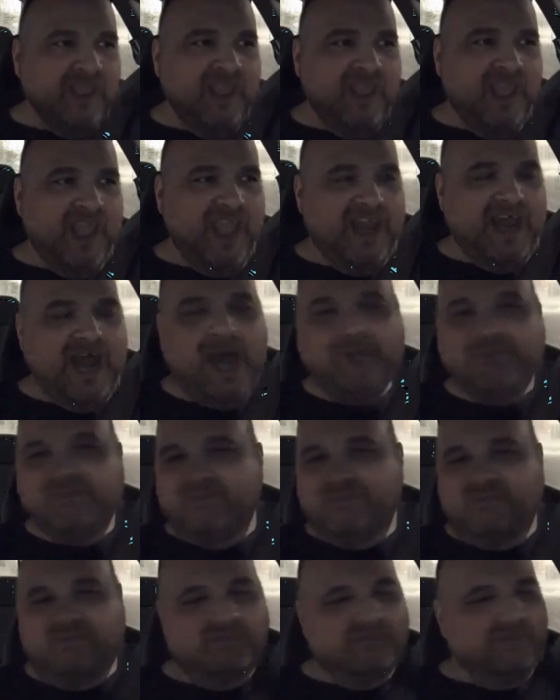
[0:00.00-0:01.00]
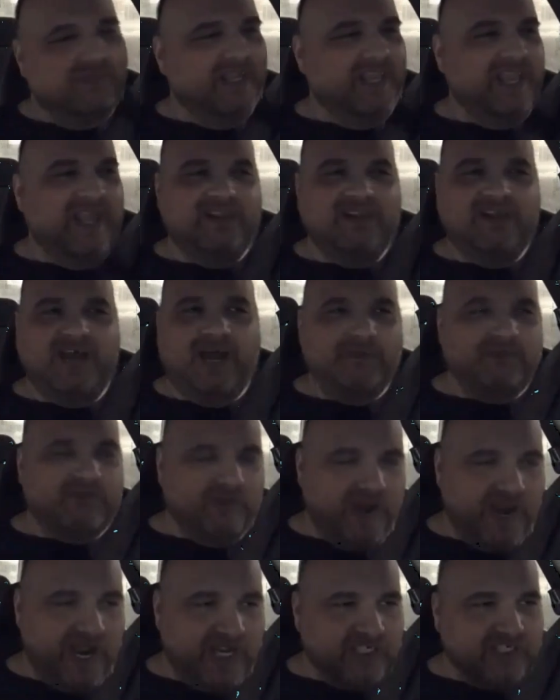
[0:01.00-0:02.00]
and i'm again i'm
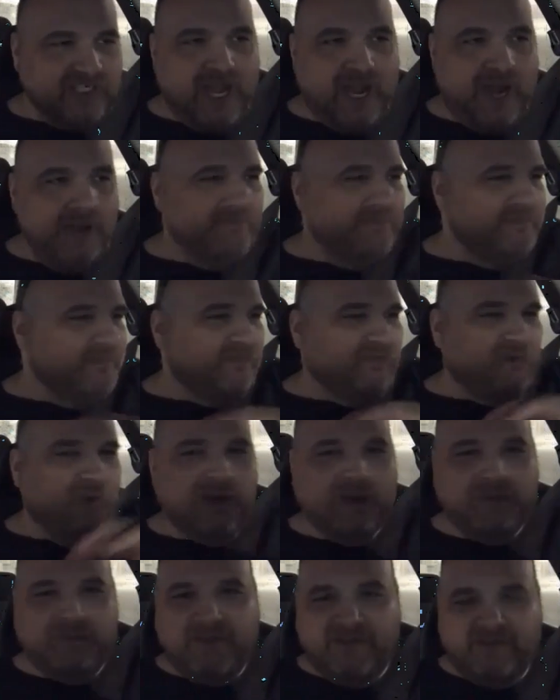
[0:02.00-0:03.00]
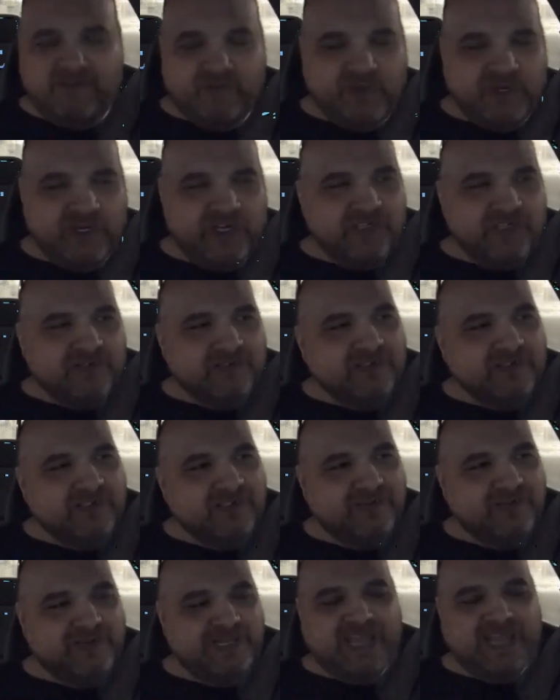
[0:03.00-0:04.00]
trashed i'm thrown up everywhere
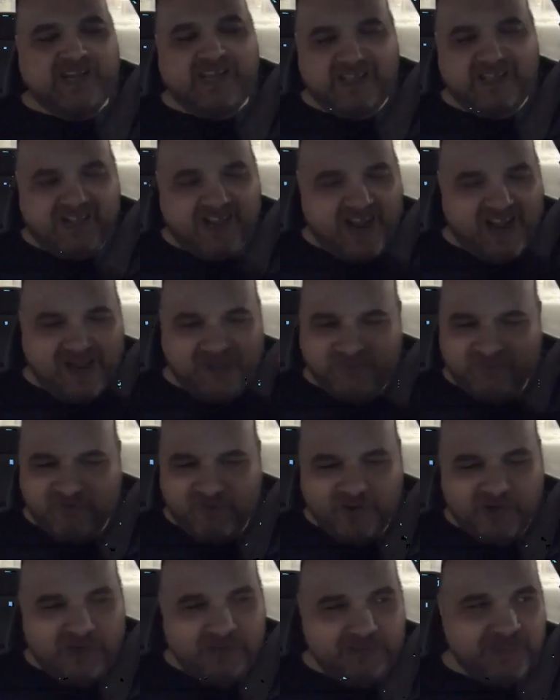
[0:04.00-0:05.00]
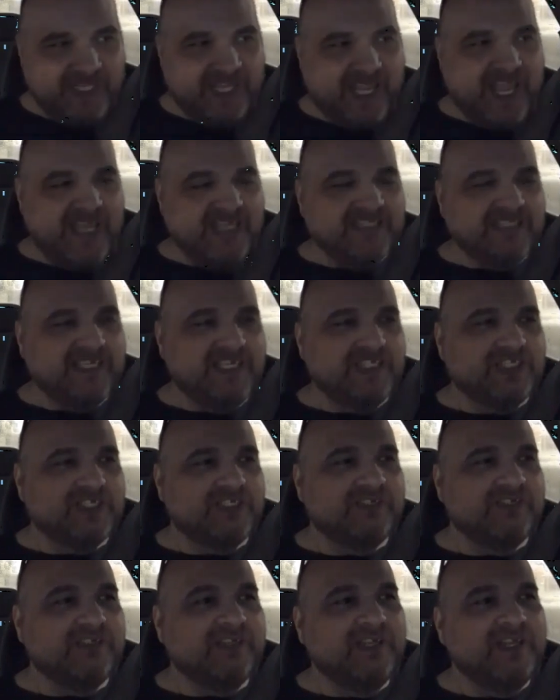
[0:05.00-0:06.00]
we get out of the car I'm thrown up at the gas
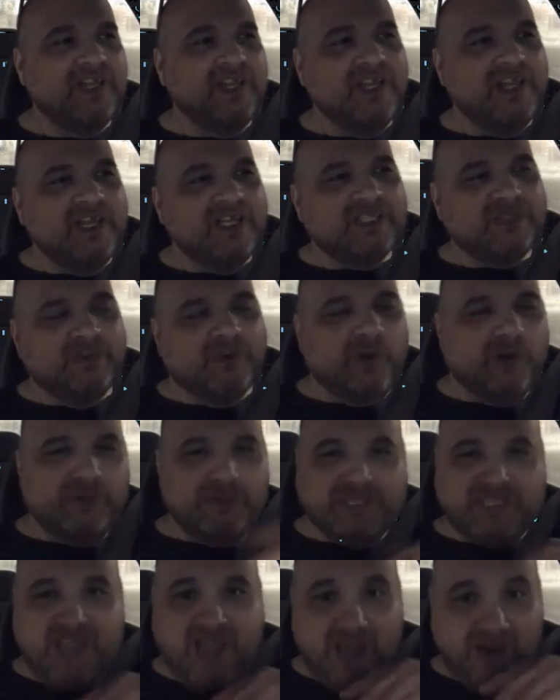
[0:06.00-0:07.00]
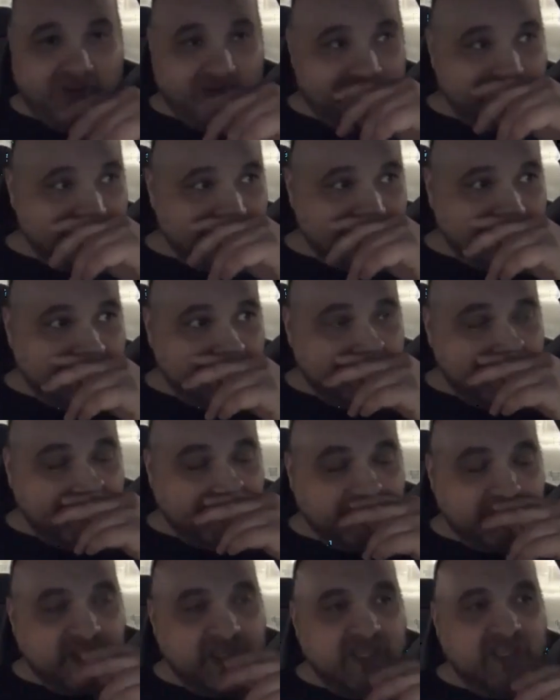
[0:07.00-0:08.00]
station so we go to mcdonald's
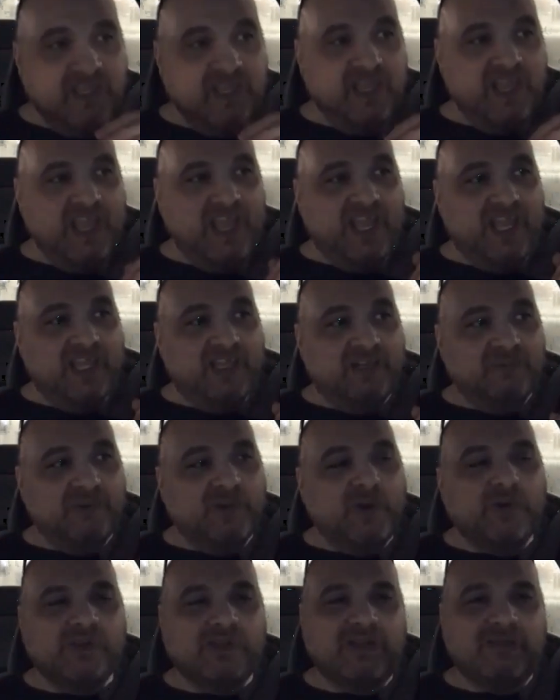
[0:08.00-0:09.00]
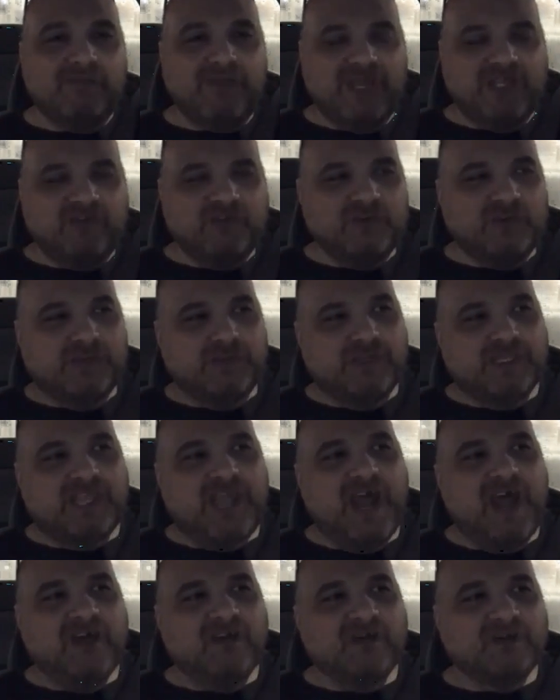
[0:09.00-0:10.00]
and we go into the men's room at
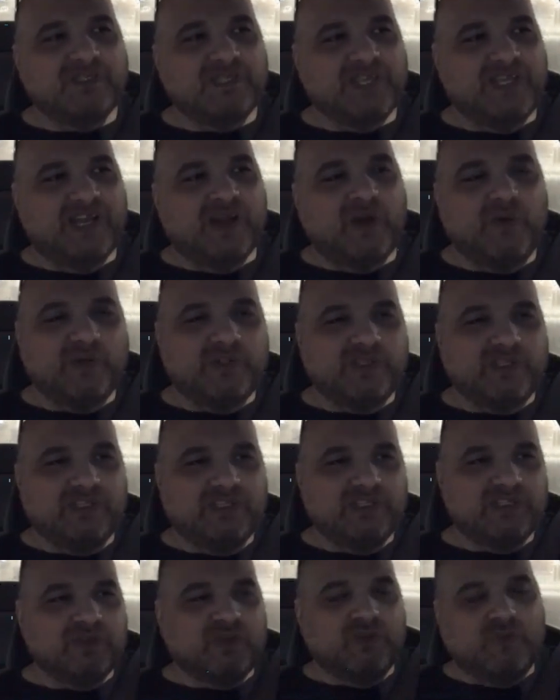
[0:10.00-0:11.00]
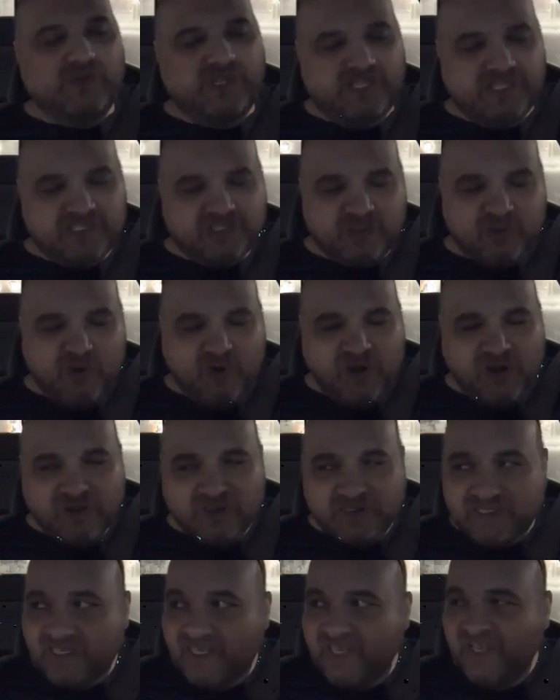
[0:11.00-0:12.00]
mcdonald's and i go into this one of the
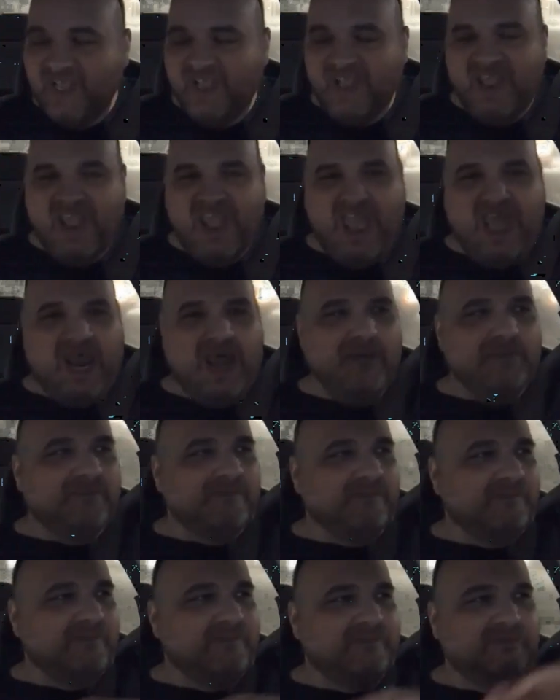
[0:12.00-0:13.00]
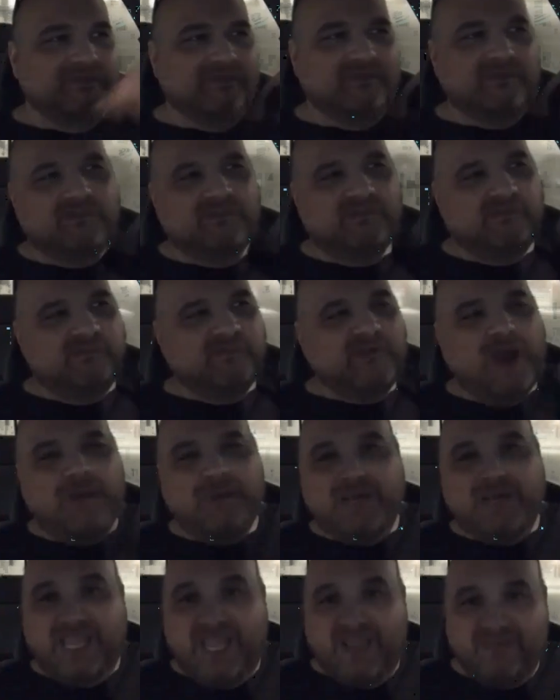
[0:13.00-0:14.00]
stalls and i'm
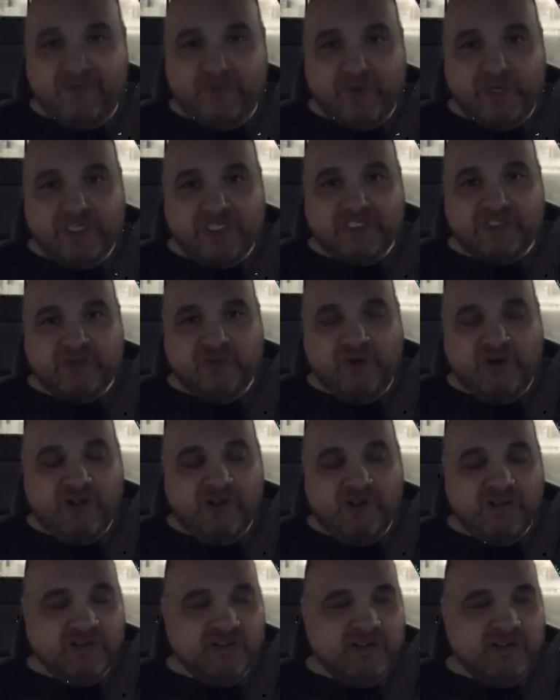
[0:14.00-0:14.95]
vomiting everywhere in the stall.